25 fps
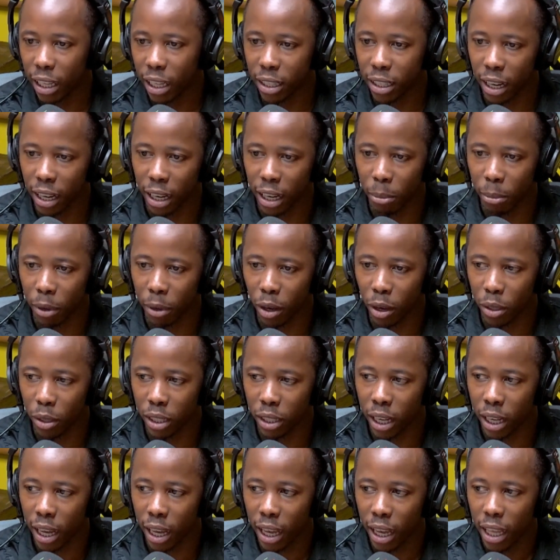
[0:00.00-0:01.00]
Get to learn
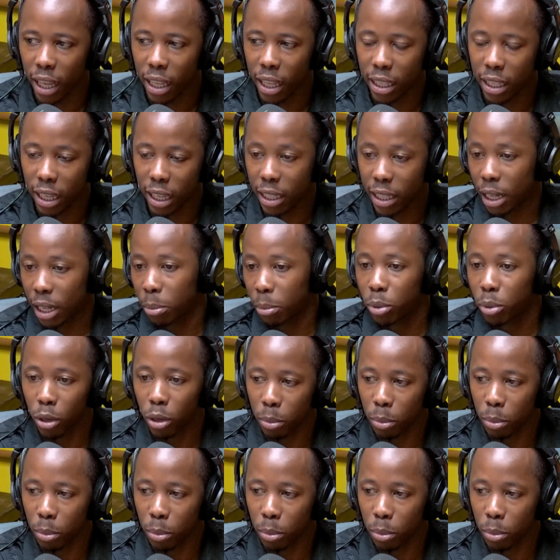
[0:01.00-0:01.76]
about the things that